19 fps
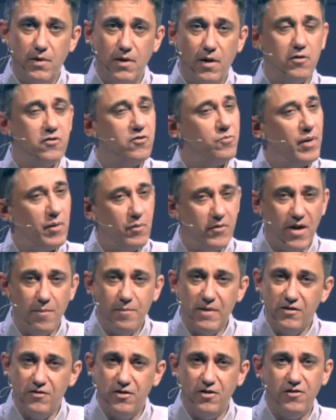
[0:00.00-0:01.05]
I'll explain what that
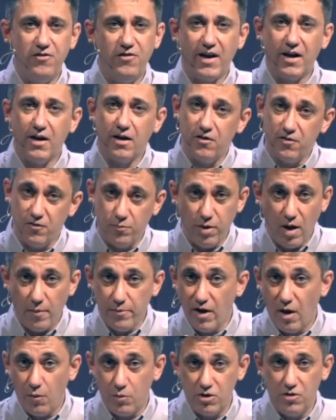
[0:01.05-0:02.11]
means in a second because it's probably
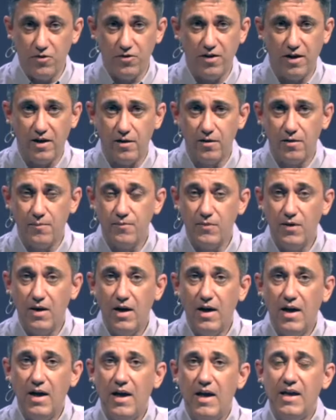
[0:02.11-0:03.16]
not what you think.
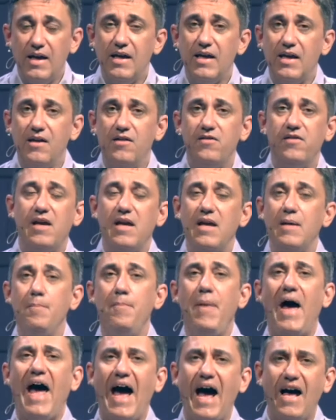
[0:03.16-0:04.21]
He is
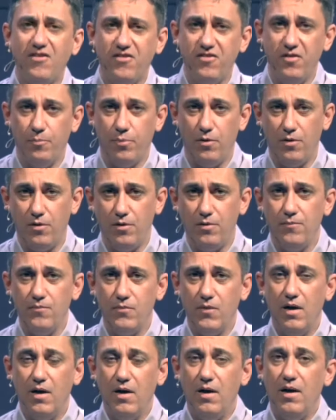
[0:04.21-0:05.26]
impassible,
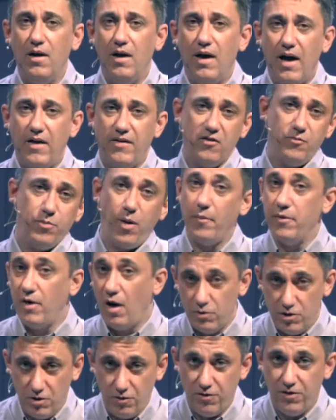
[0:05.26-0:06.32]
and that's probably not
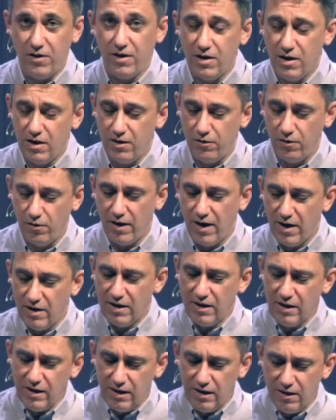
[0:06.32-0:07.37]
what you think either, and
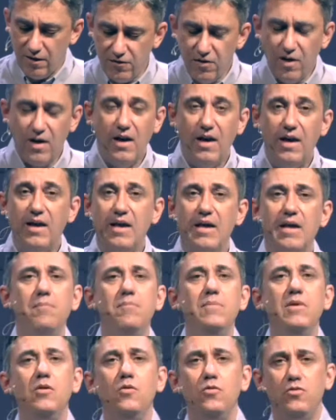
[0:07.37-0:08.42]
he is
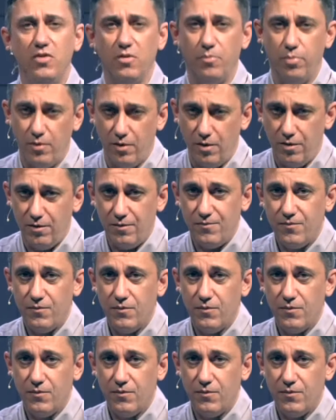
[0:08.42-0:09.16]
immutable.